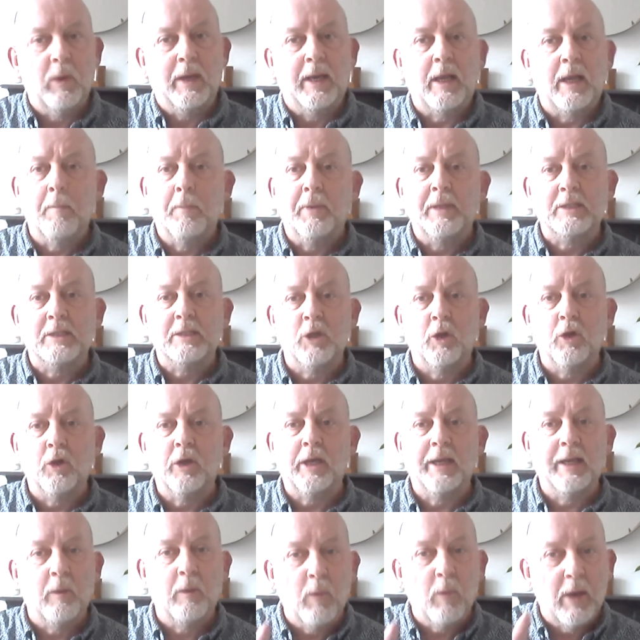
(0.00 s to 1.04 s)
companies are
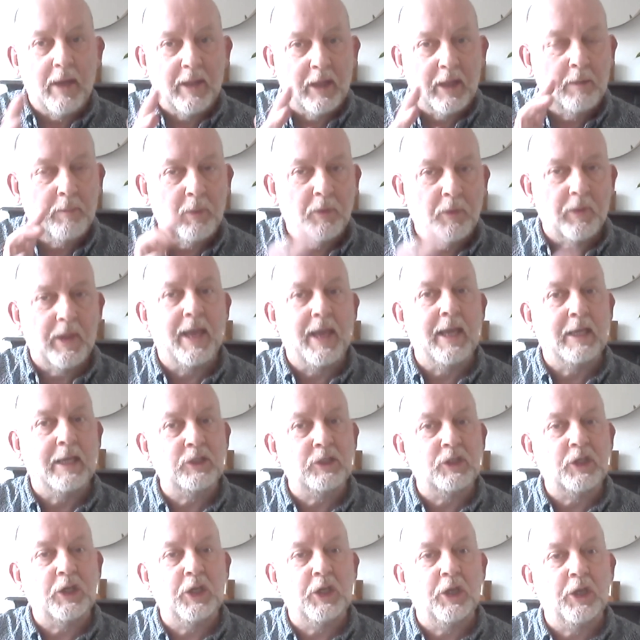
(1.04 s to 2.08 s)
looking at where they're going to put the
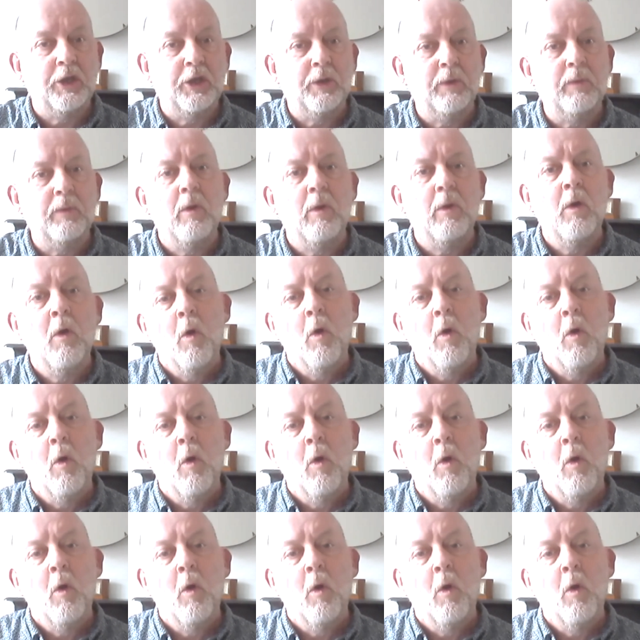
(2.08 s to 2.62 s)
HQ